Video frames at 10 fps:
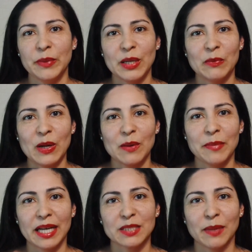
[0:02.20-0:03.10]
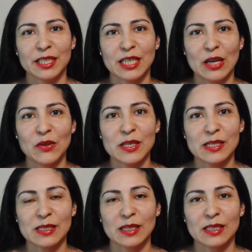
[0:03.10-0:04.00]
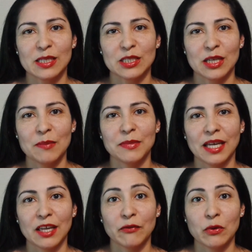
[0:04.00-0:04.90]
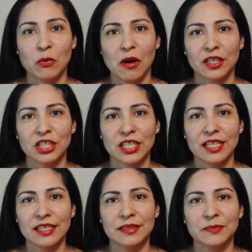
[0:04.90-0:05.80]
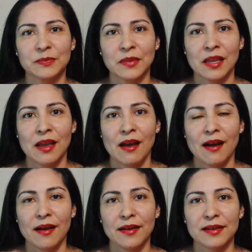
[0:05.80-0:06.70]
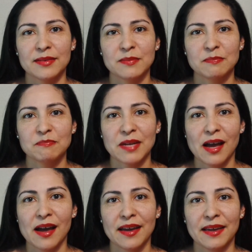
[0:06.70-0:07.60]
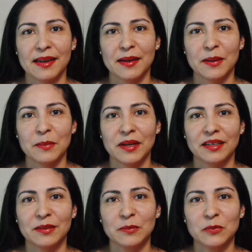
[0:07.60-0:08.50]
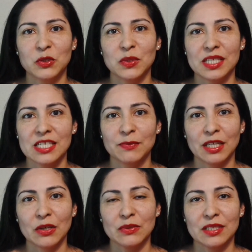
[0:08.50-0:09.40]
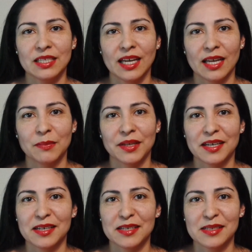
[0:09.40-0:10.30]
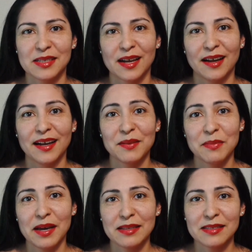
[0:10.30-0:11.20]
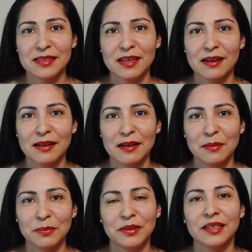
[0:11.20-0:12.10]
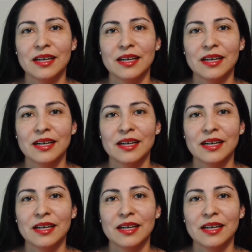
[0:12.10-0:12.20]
everybody, welcome back to my channel. This is Glitzzy Gem. Thank you for watching. I am doing this video today because I messed up